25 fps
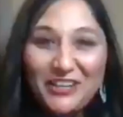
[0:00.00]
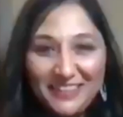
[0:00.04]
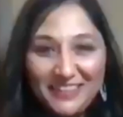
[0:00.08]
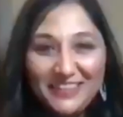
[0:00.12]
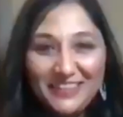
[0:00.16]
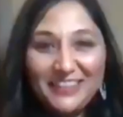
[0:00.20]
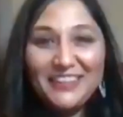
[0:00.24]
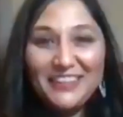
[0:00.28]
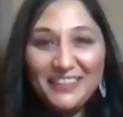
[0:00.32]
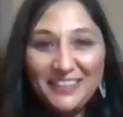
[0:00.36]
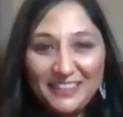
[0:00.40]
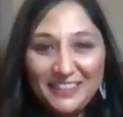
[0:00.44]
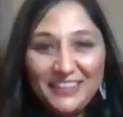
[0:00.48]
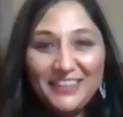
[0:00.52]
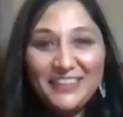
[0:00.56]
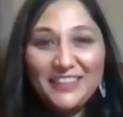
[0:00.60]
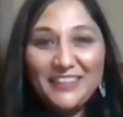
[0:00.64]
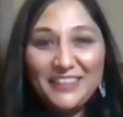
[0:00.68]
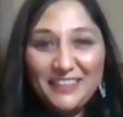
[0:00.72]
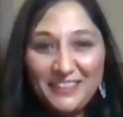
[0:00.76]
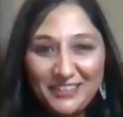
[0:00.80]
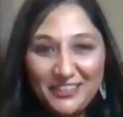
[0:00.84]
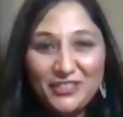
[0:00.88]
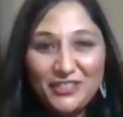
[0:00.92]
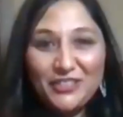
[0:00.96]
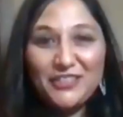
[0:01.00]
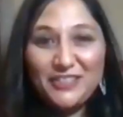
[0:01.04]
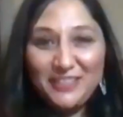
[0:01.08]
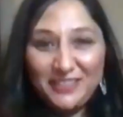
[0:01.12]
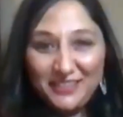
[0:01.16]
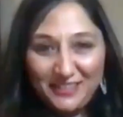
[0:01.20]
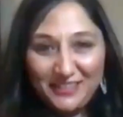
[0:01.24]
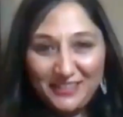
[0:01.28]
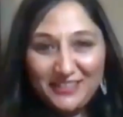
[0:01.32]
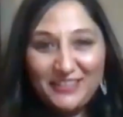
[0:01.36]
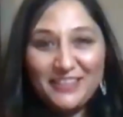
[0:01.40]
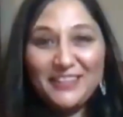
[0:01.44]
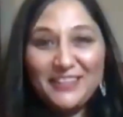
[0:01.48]
the teenage
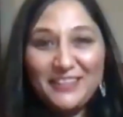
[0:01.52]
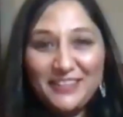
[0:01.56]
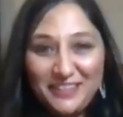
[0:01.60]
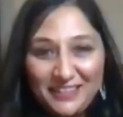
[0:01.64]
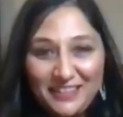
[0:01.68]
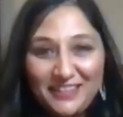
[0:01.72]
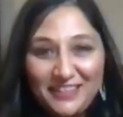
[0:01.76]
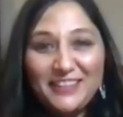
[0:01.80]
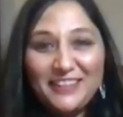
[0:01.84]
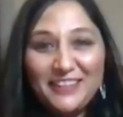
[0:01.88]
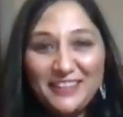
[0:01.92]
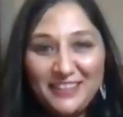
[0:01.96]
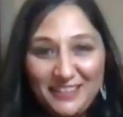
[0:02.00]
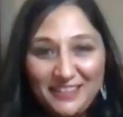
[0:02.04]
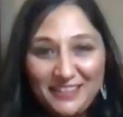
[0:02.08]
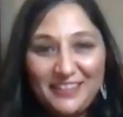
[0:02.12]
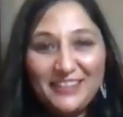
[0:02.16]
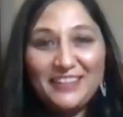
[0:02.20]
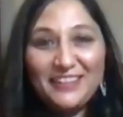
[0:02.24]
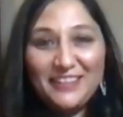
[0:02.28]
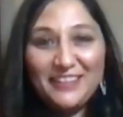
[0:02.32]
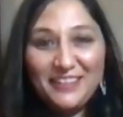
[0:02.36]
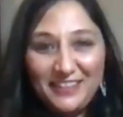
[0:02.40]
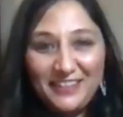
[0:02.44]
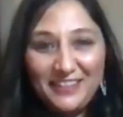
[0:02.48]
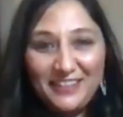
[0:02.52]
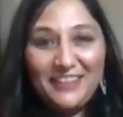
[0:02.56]
girl or the